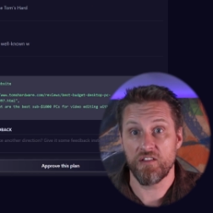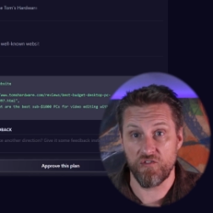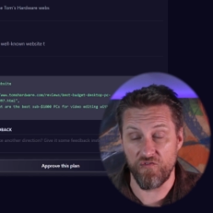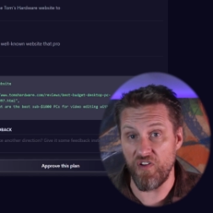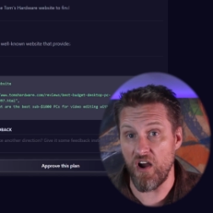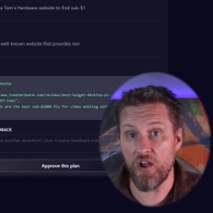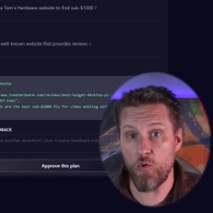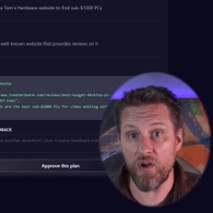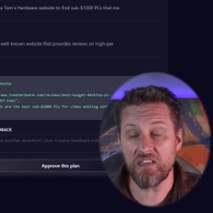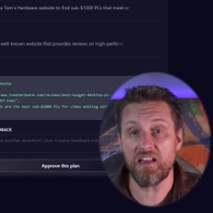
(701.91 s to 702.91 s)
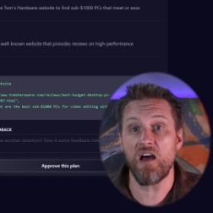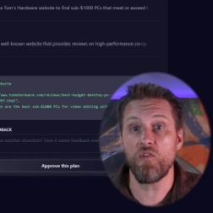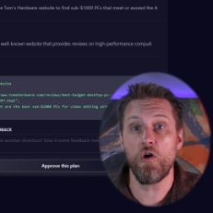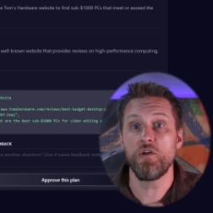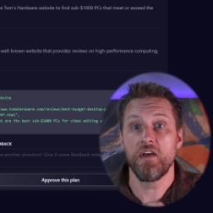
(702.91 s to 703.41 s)
that's very quick to
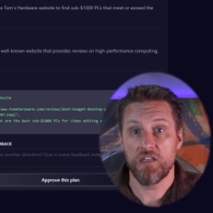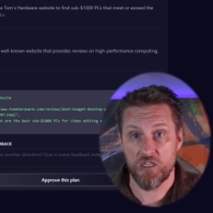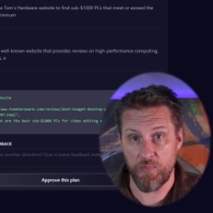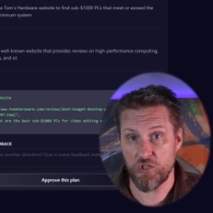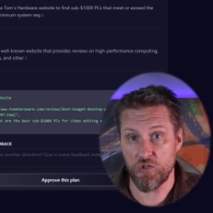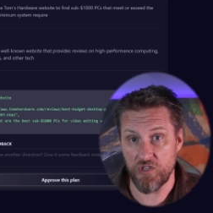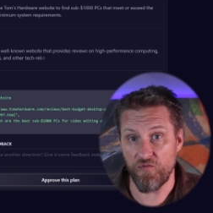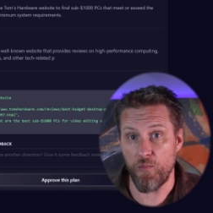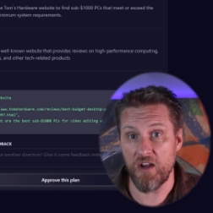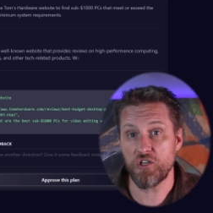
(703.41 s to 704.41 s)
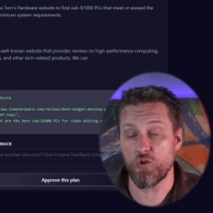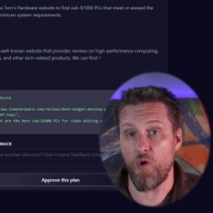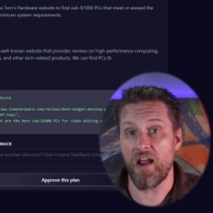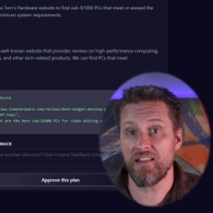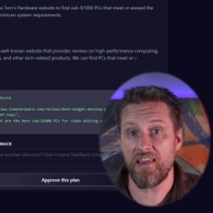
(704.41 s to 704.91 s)
download, spits its information
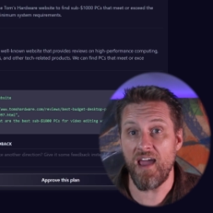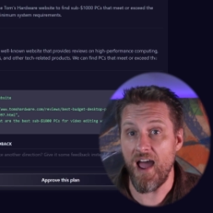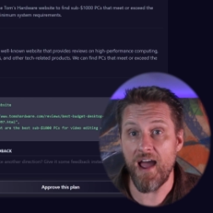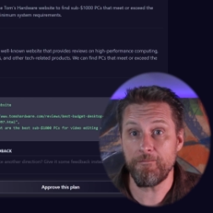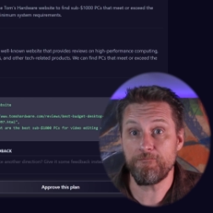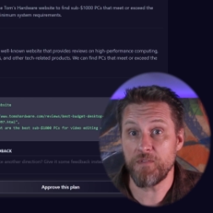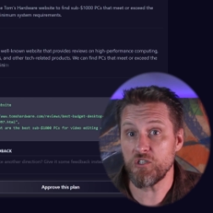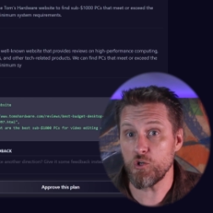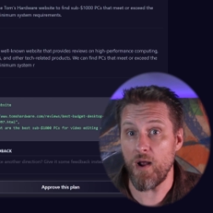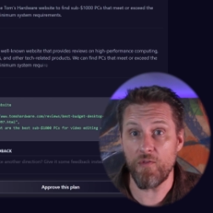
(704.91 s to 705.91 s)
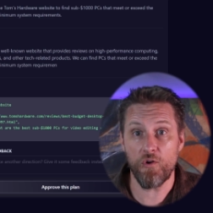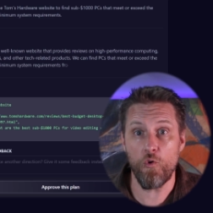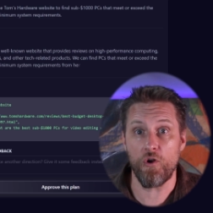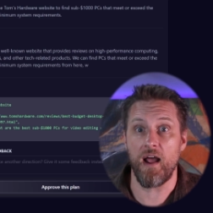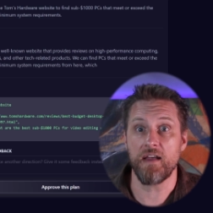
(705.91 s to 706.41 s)
right into the AI. This is around the
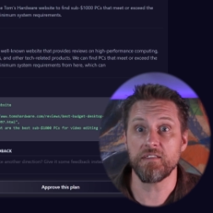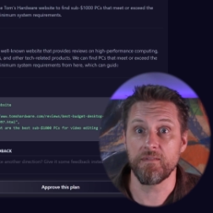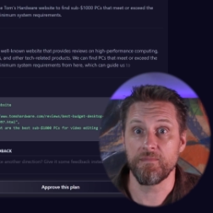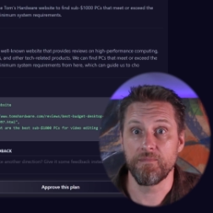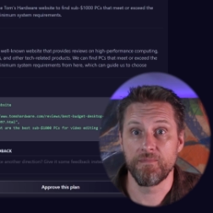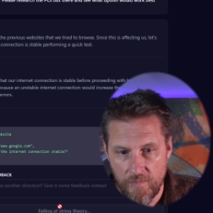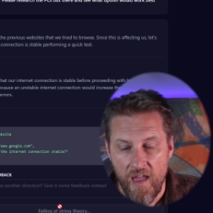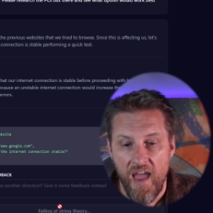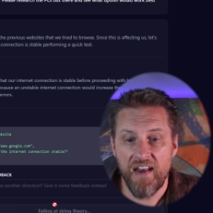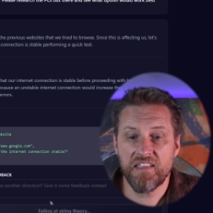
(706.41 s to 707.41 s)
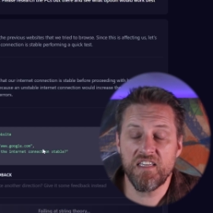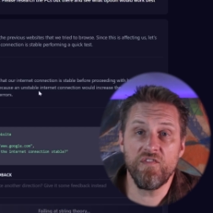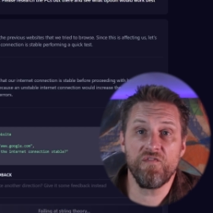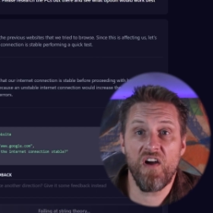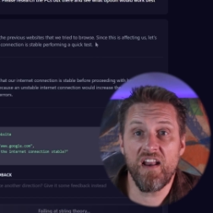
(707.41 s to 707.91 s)
corner, guys. And it's
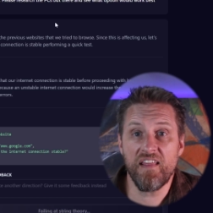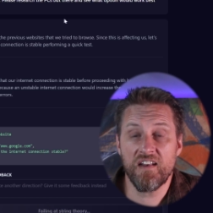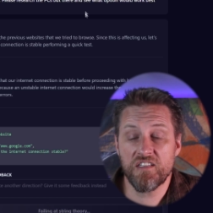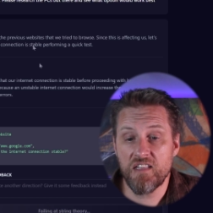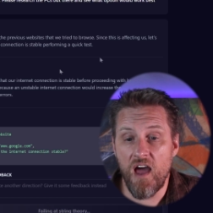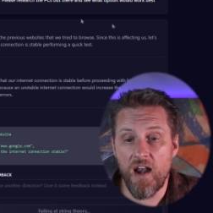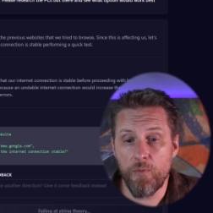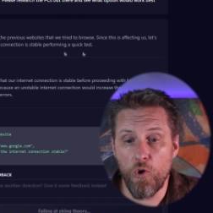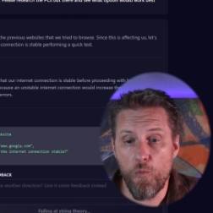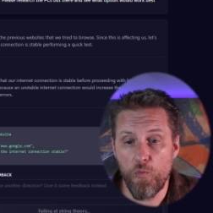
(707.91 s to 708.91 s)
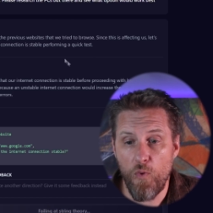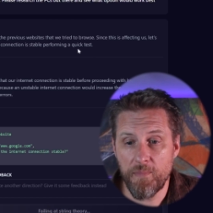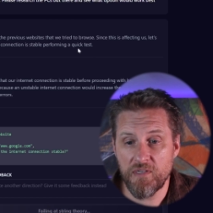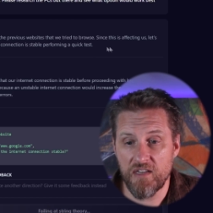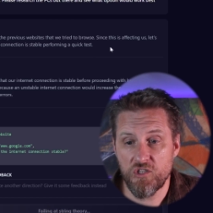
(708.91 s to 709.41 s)
even finding that it's not able to open
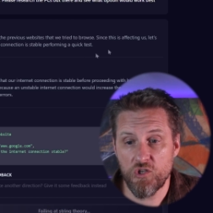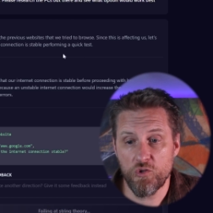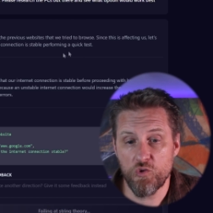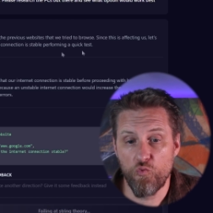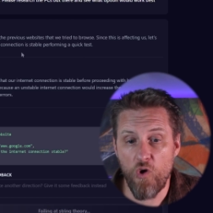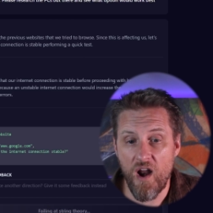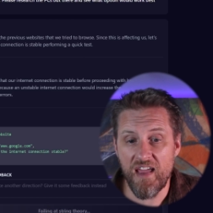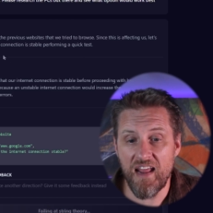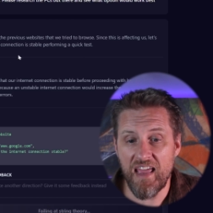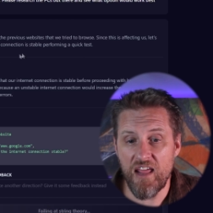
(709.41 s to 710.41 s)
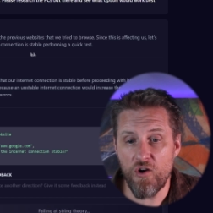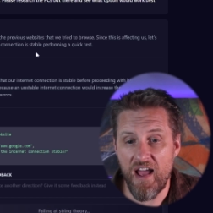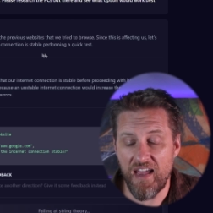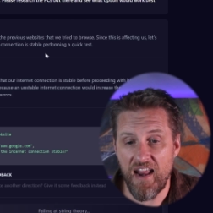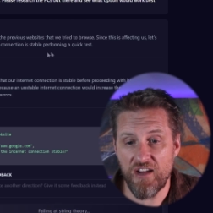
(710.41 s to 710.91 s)
websites. So it's running an
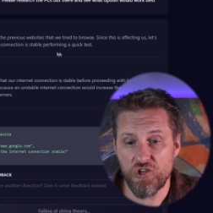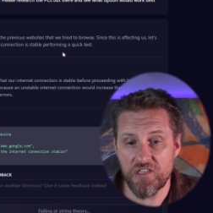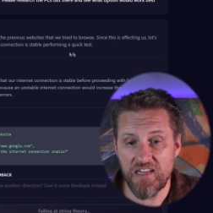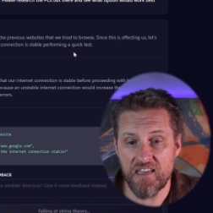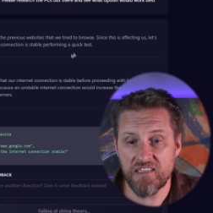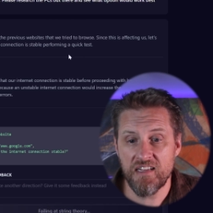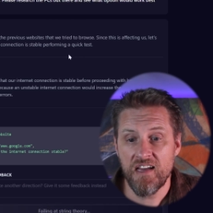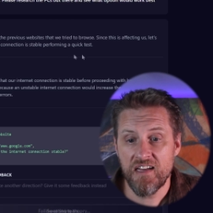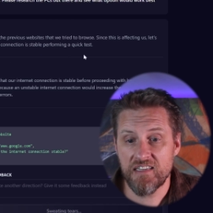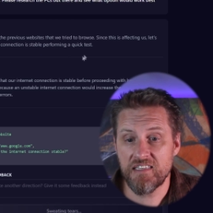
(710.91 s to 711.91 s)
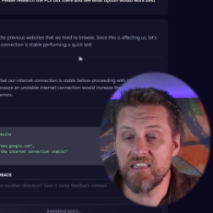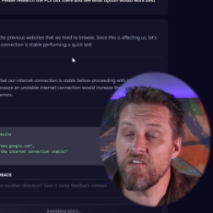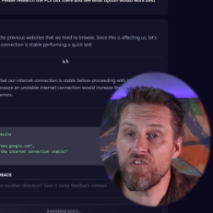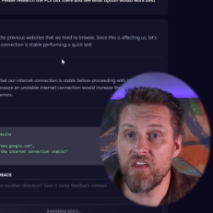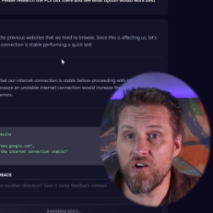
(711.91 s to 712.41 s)
internet connection test to see
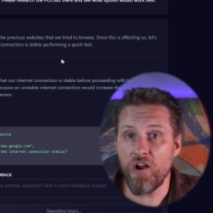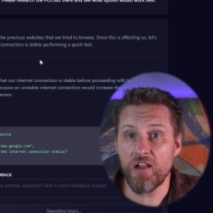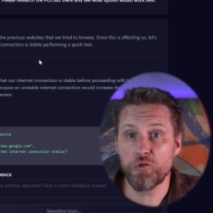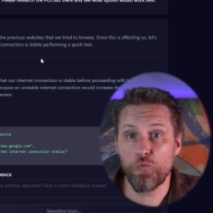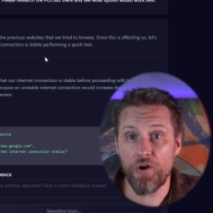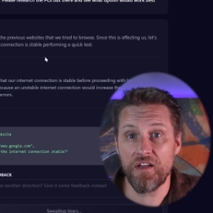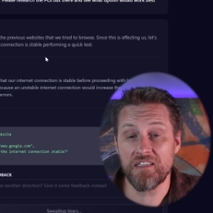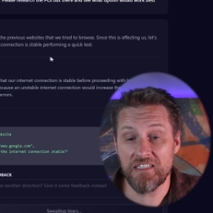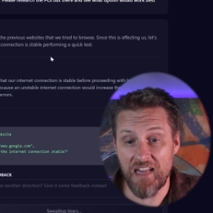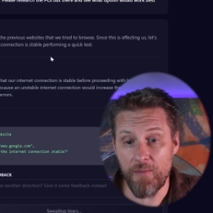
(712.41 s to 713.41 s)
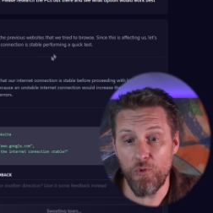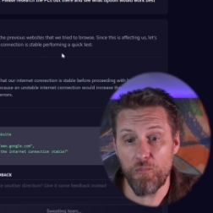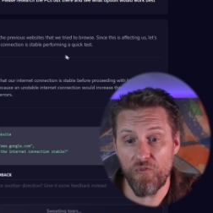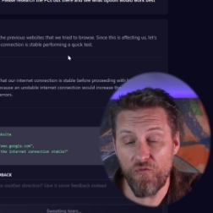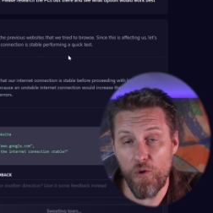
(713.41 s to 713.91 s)
if the internet is working stable
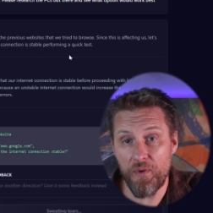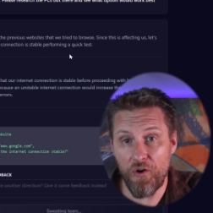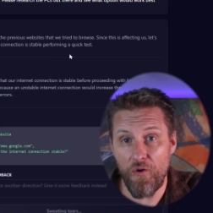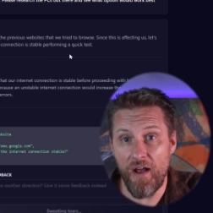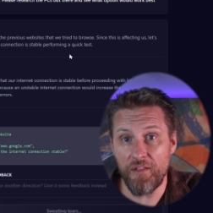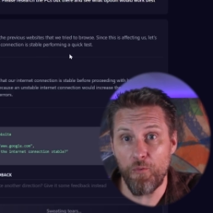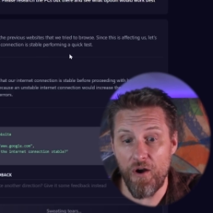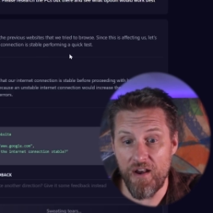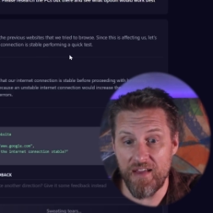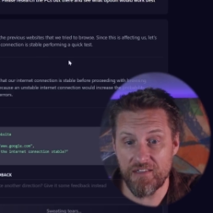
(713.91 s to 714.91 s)
and performing correctly where it